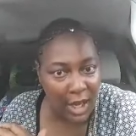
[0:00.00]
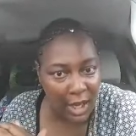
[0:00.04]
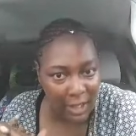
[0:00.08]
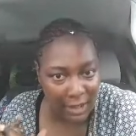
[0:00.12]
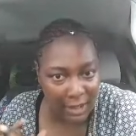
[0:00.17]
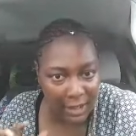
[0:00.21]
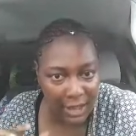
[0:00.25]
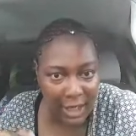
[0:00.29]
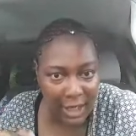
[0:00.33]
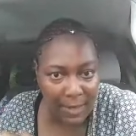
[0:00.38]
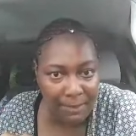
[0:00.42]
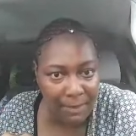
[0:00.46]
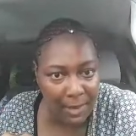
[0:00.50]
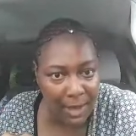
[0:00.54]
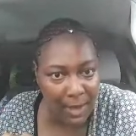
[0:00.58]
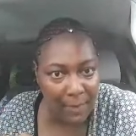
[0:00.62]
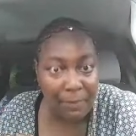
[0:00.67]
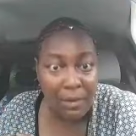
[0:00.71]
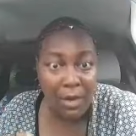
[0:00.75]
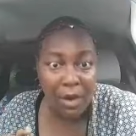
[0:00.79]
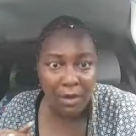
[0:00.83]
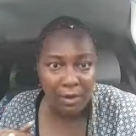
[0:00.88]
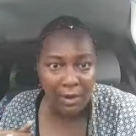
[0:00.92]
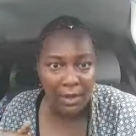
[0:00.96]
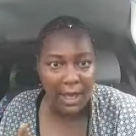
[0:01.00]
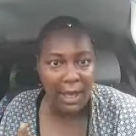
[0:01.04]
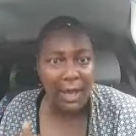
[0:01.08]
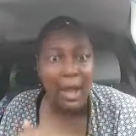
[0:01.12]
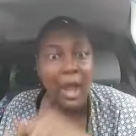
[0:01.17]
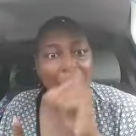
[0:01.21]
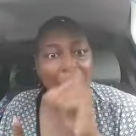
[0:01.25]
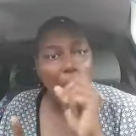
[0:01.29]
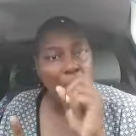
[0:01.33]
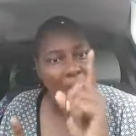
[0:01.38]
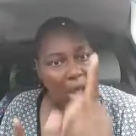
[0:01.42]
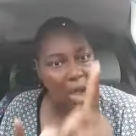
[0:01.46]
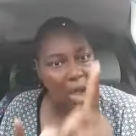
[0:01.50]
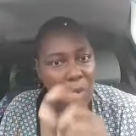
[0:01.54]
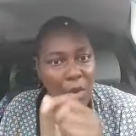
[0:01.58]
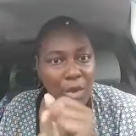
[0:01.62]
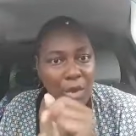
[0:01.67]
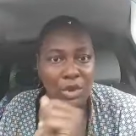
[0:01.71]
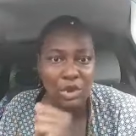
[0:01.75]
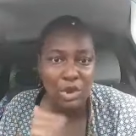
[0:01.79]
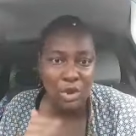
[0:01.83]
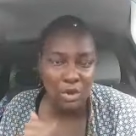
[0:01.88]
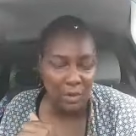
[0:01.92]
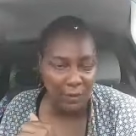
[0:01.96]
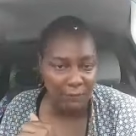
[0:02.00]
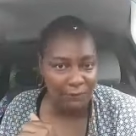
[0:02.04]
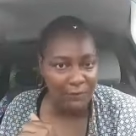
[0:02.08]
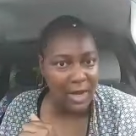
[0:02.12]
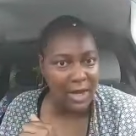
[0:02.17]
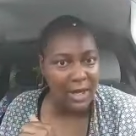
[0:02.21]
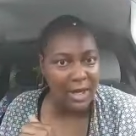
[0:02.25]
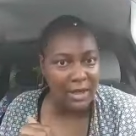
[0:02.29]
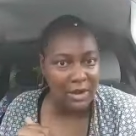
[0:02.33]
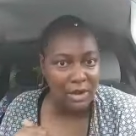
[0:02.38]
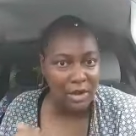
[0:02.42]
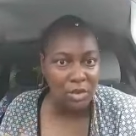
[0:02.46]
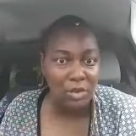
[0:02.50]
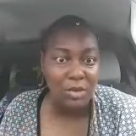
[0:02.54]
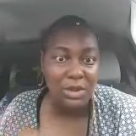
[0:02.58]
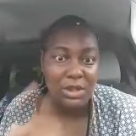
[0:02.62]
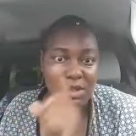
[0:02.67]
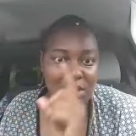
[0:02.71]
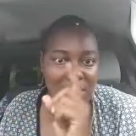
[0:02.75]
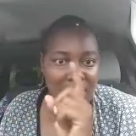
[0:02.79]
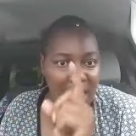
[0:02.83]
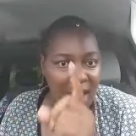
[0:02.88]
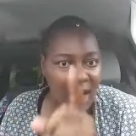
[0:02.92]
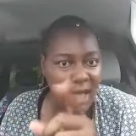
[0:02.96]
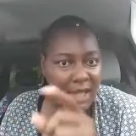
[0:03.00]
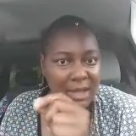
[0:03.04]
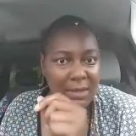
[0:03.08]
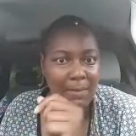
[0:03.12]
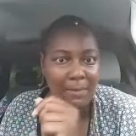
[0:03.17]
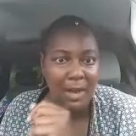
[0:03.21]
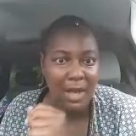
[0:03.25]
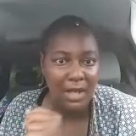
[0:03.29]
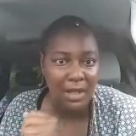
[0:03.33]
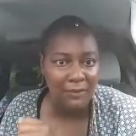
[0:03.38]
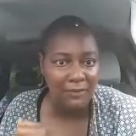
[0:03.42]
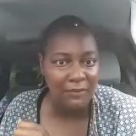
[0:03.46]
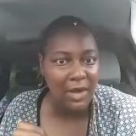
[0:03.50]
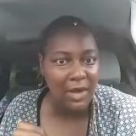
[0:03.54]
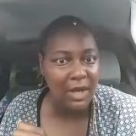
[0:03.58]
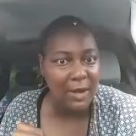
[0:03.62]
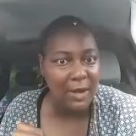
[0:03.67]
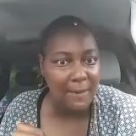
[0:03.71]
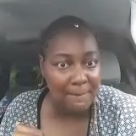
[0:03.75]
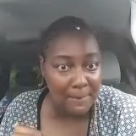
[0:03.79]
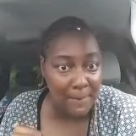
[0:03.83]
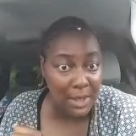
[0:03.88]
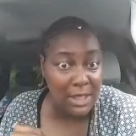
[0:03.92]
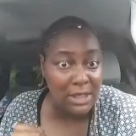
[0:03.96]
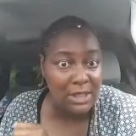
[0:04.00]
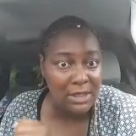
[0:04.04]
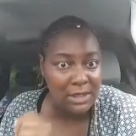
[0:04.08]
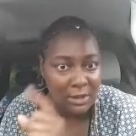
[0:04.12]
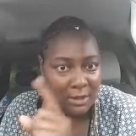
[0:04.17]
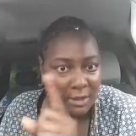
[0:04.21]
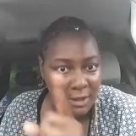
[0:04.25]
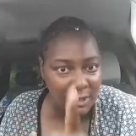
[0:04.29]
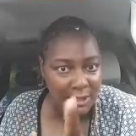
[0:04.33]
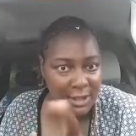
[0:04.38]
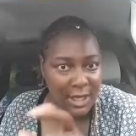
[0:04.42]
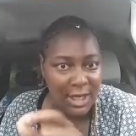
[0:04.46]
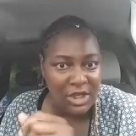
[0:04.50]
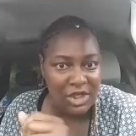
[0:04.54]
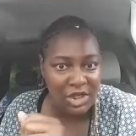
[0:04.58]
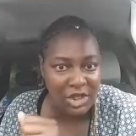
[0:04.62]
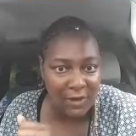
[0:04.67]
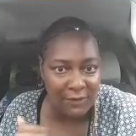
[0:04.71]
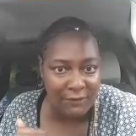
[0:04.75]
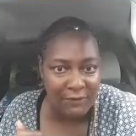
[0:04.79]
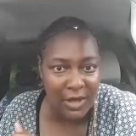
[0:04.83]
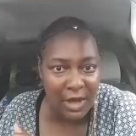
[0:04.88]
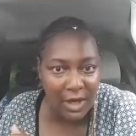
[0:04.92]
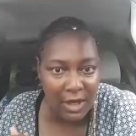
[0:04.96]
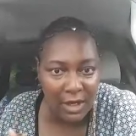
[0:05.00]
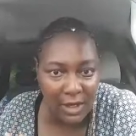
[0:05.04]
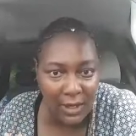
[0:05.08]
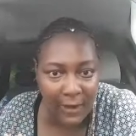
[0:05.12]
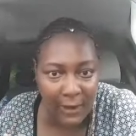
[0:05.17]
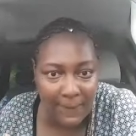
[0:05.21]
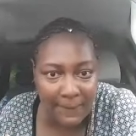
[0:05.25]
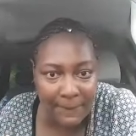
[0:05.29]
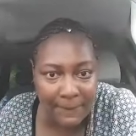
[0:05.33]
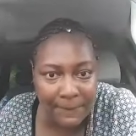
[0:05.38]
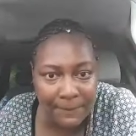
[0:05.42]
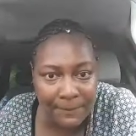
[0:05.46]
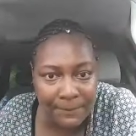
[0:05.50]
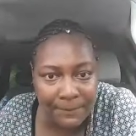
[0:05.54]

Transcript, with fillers: and keep up. Okay. What I want you to fucking do is stay out the motherfucking mustard and catch the fuck up.